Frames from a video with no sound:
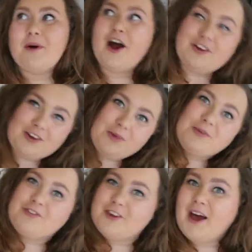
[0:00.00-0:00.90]
but I do
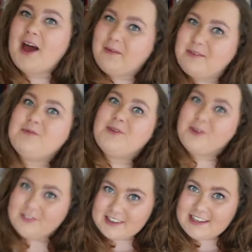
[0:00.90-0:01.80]
prefer happy
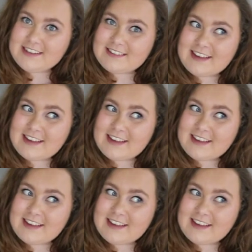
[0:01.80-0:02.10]
movies